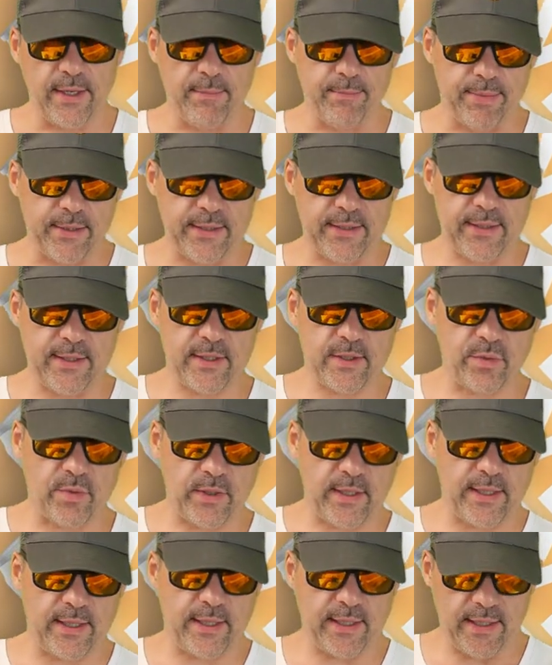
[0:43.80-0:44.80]
But this
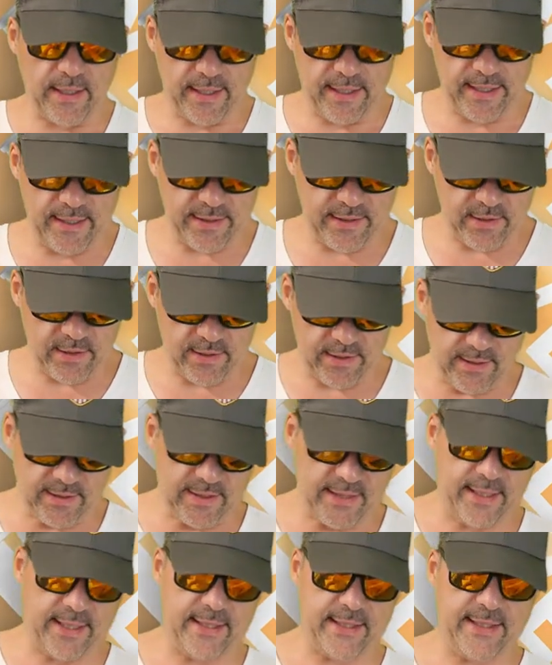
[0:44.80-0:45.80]
one I, I
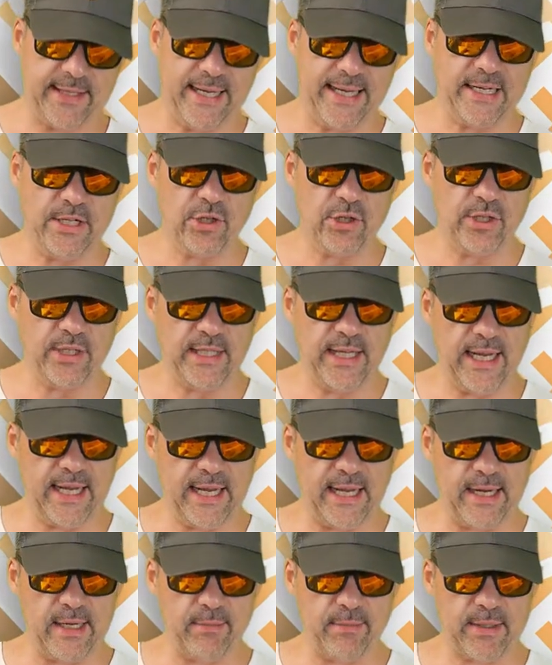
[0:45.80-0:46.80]
decided to
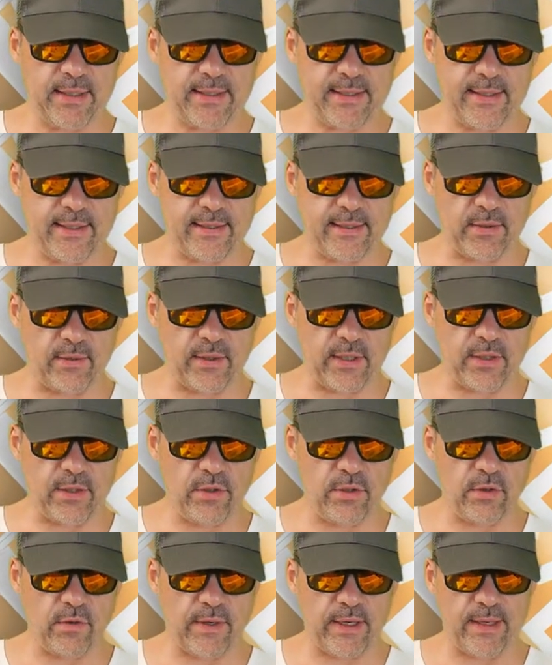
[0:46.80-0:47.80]
entertain because it's only
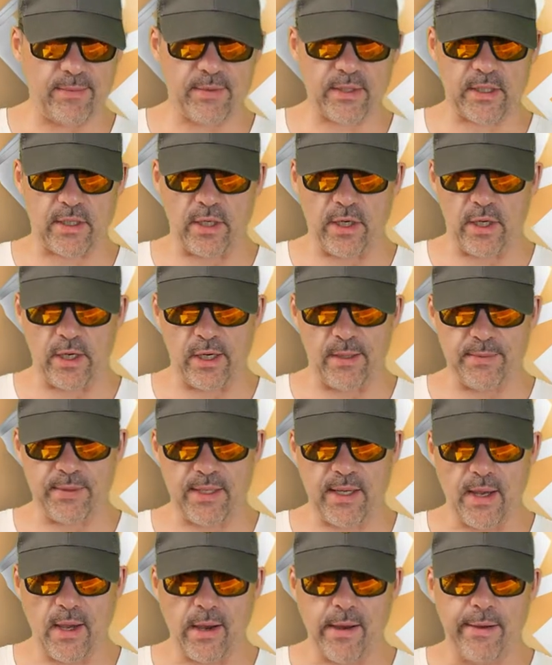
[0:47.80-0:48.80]
two grams of
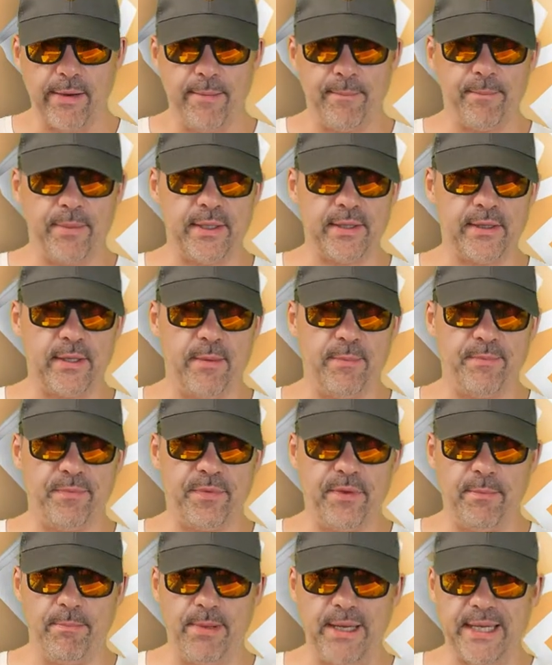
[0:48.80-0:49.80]
carbs. But the,
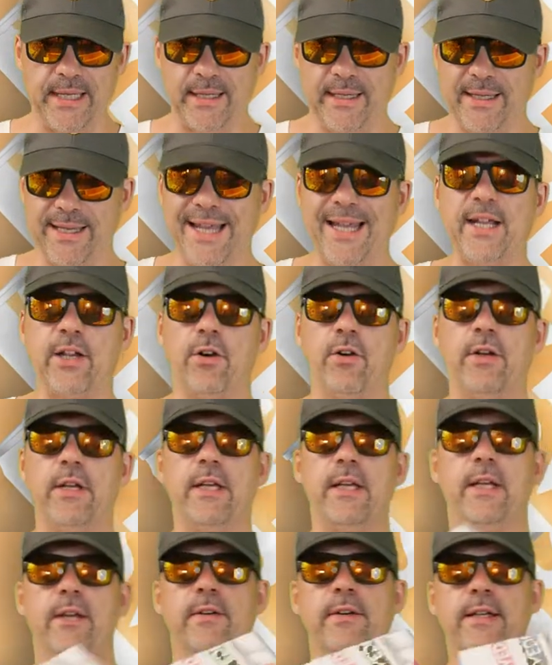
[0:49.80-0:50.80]
the big kicker
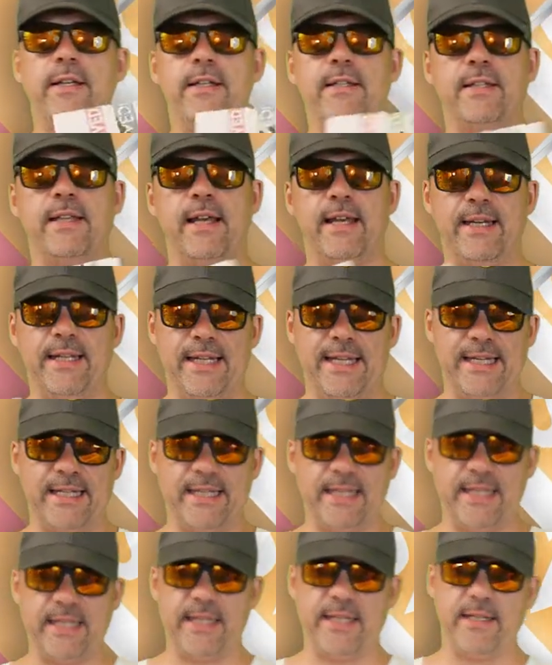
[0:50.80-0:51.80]
here is that
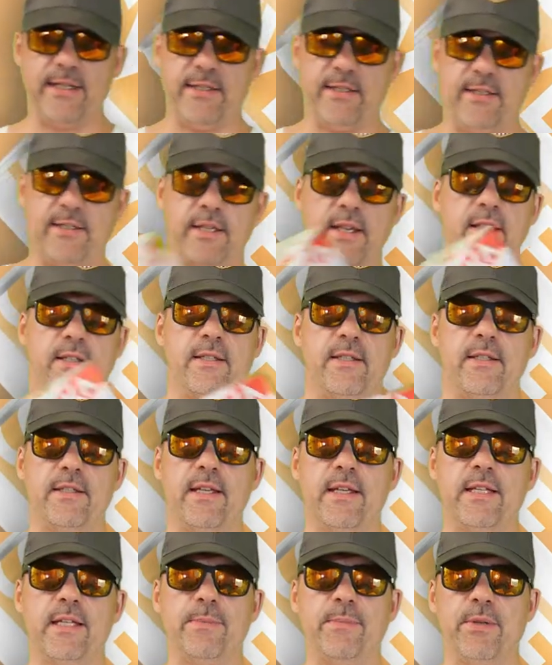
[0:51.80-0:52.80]
it is
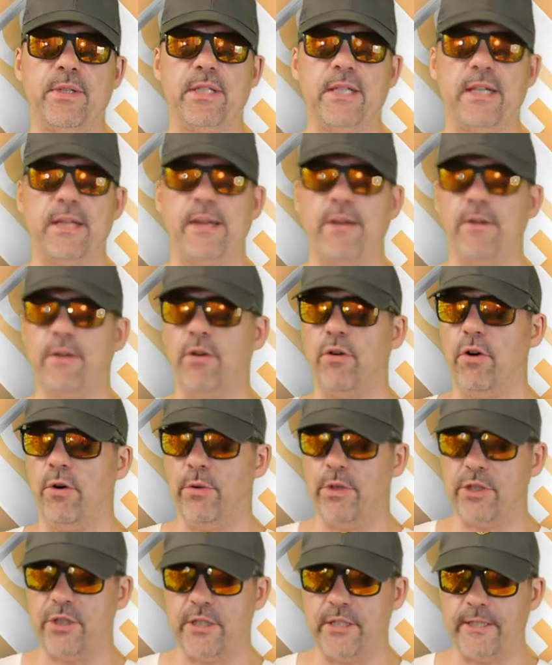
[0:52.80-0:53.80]
6% alcohol,
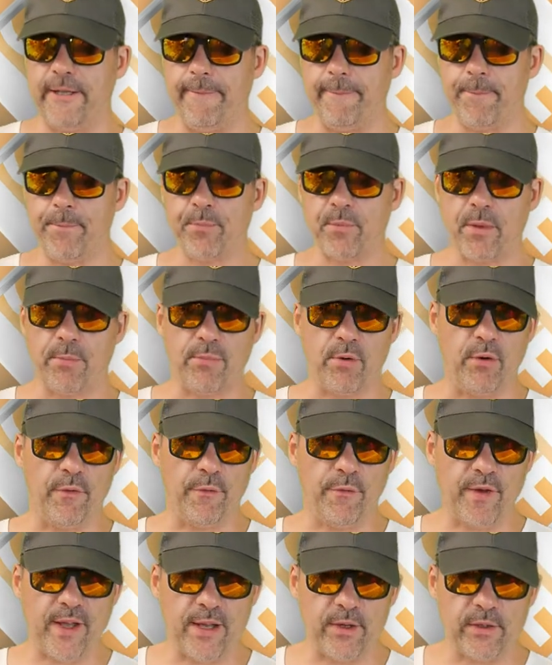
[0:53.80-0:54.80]
which is
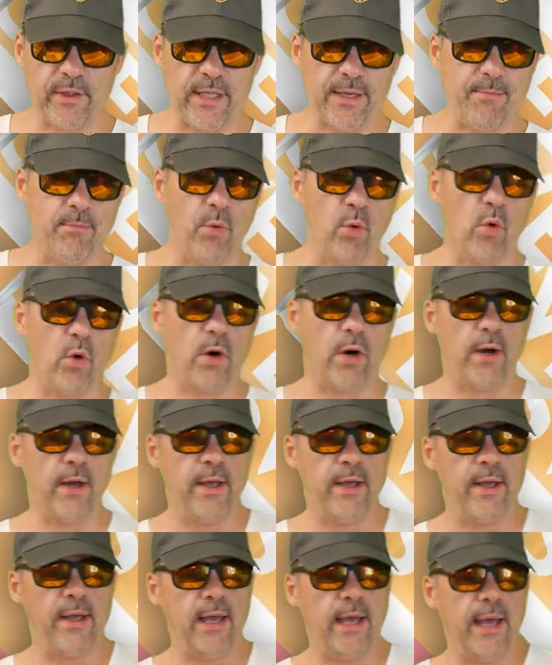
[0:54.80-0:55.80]
profoundly more
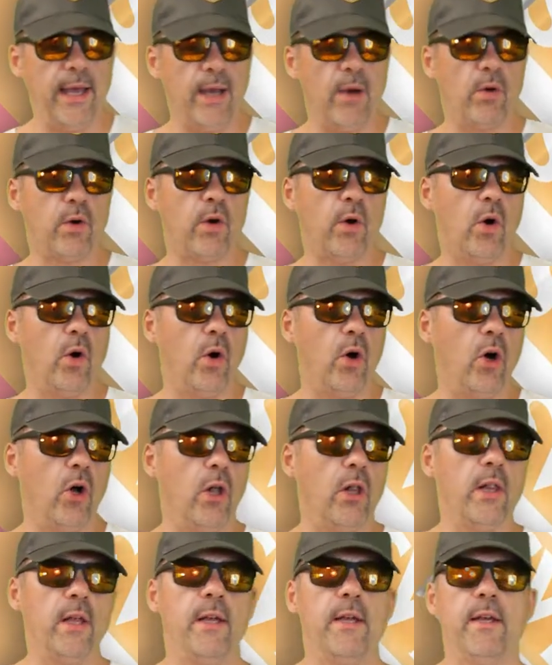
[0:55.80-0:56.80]

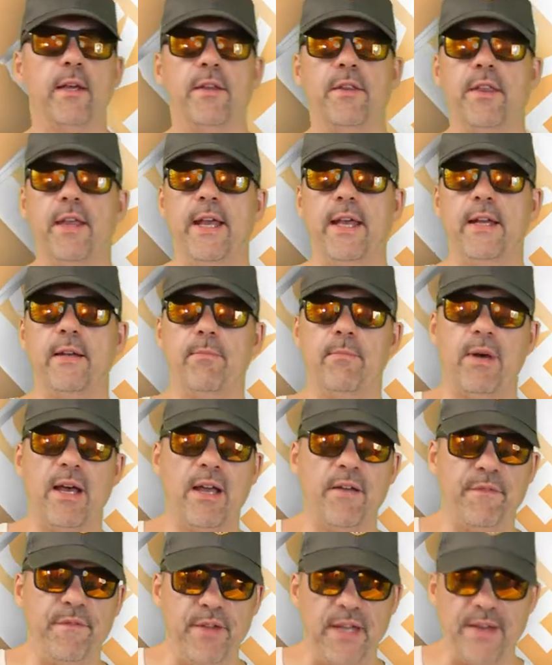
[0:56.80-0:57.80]
alcohol than
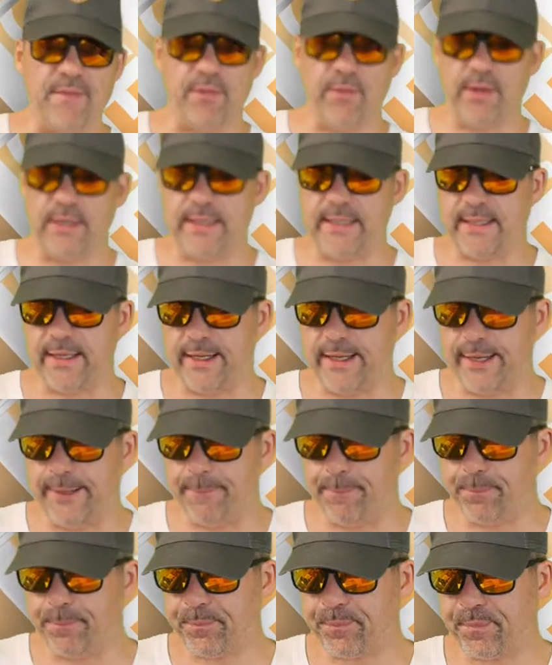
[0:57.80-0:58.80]
my favorite
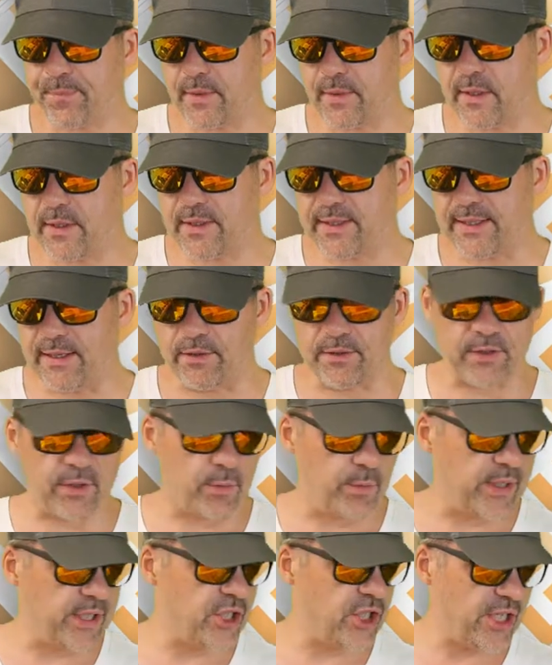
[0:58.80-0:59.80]
um, seltzer,
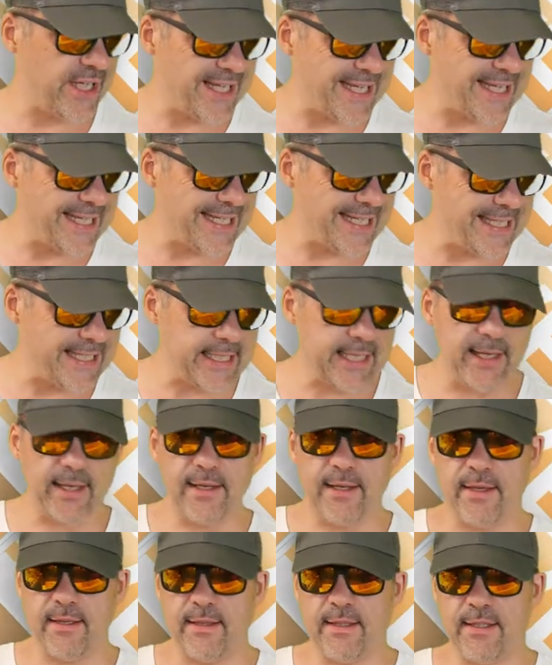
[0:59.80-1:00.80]
which is
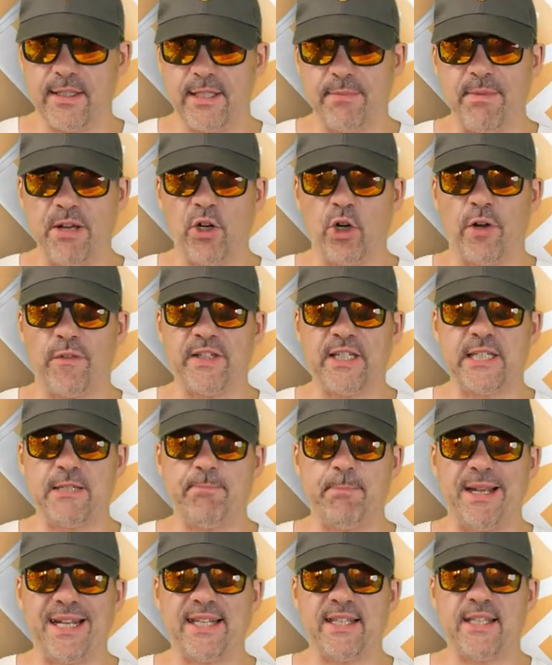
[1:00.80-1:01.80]
the Smirnoff
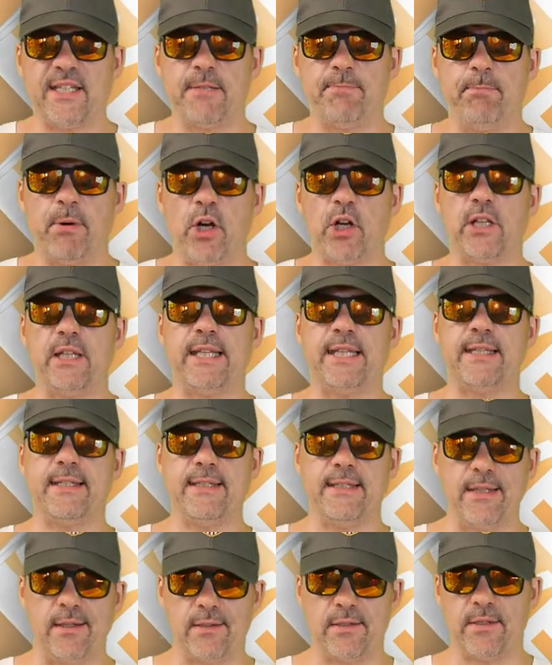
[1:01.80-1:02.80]
Spiked Sparkling
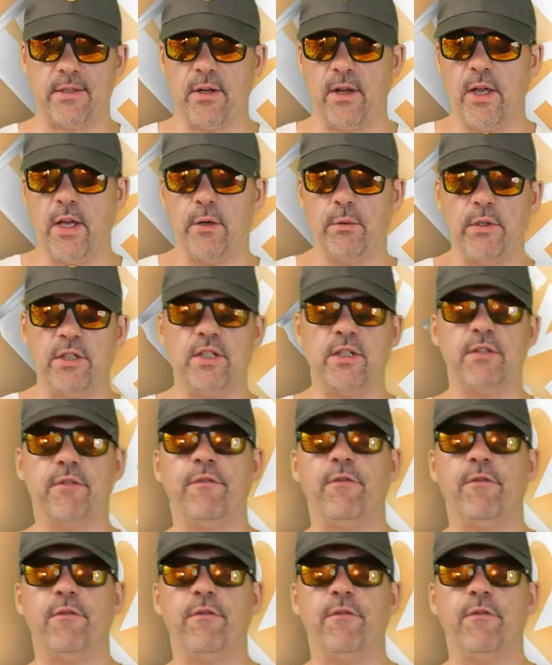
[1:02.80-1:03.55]
Seltzer, which is